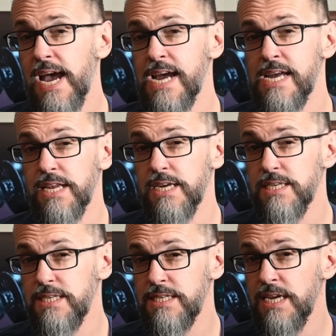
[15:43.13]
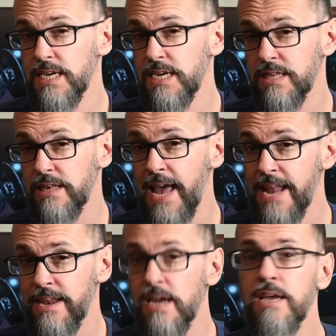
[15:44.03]
And sticking the
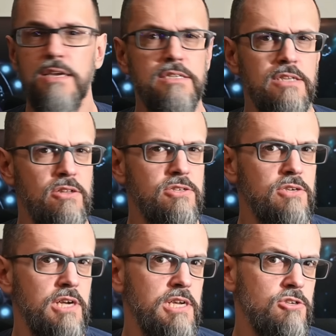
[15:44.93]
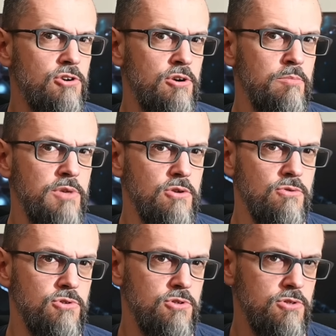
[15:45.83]
landing is also a term
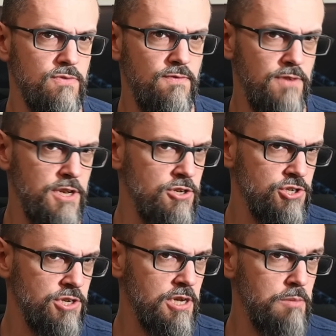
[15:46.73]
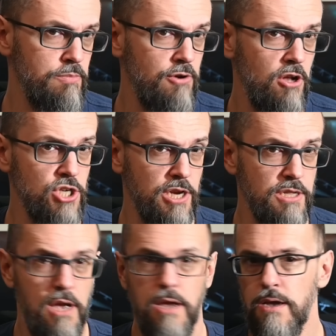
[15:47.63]
used to finishing a
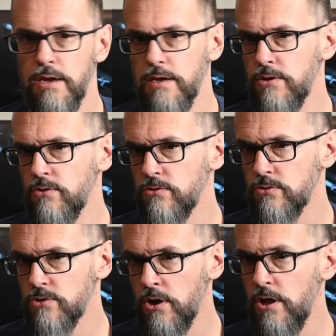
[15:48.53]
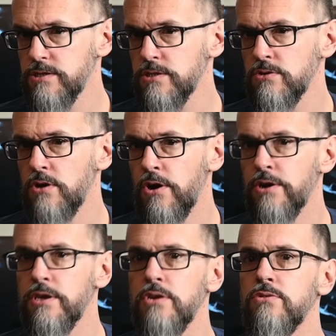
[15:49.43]
project. You could also
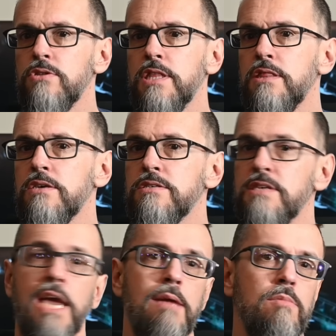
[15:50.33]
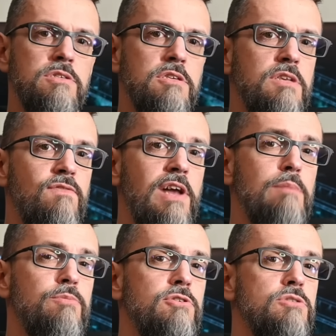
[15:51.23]
argue that this game is the
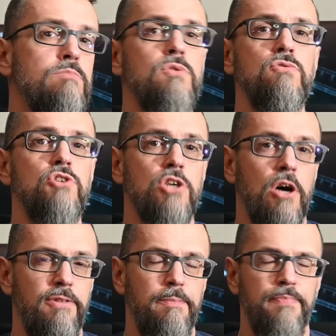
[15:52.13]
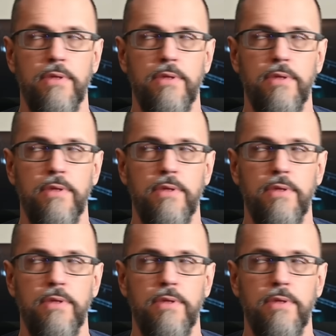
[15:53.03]
developer's moonshot.